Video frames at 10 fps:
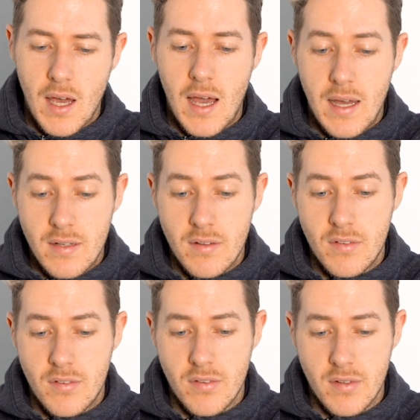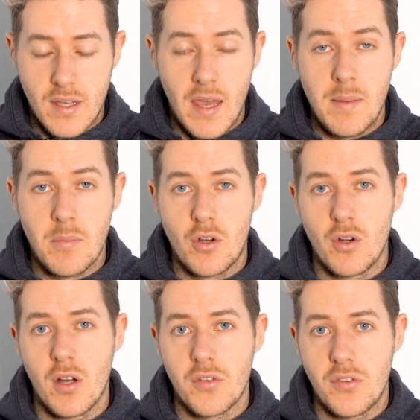and came
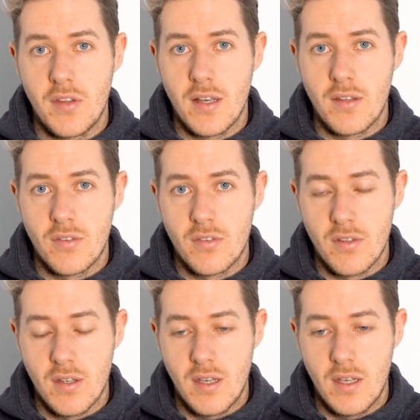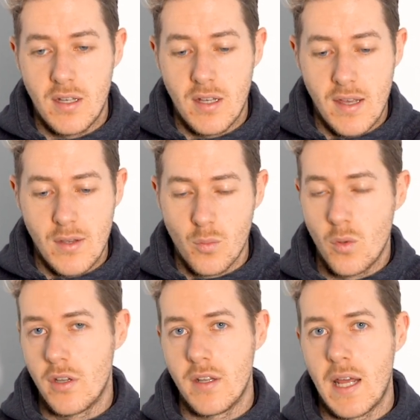across this in a
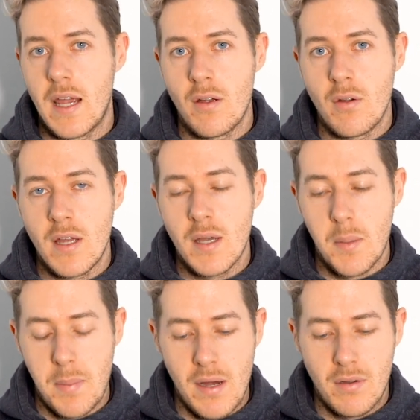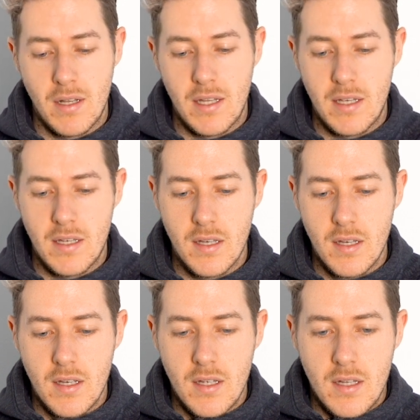wooded area. Apparently,
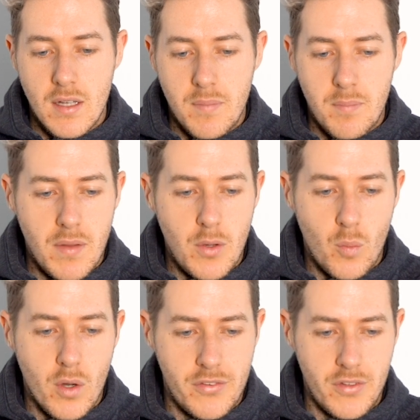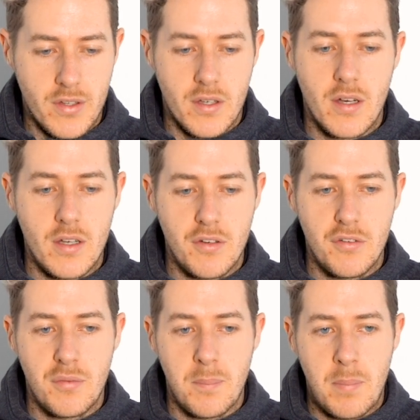it wasn't kind
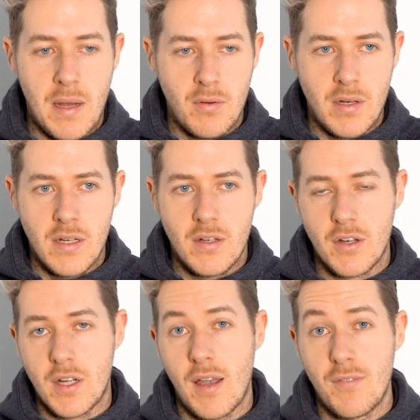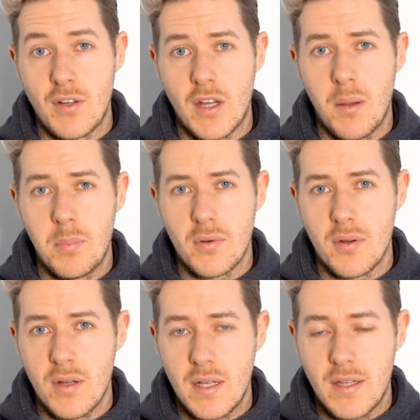of buried or covered up
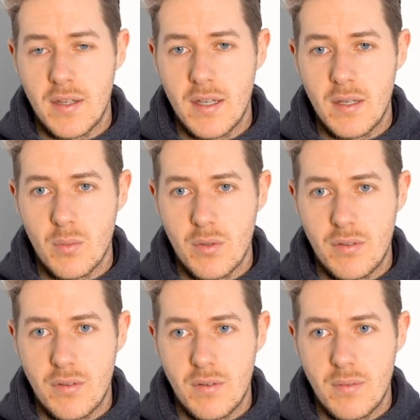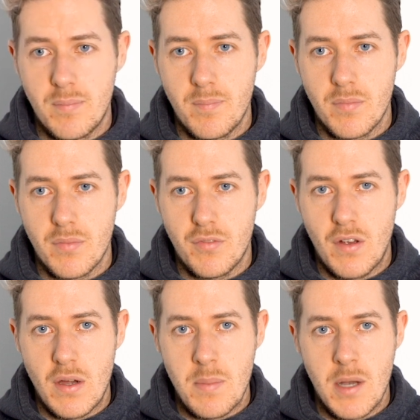or anything. It was
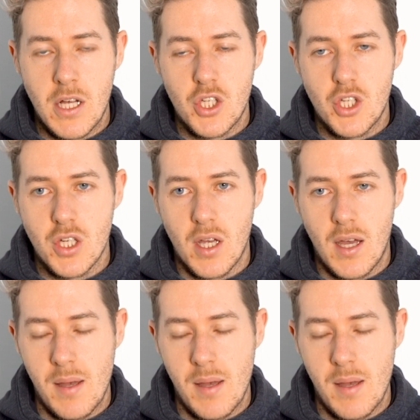very much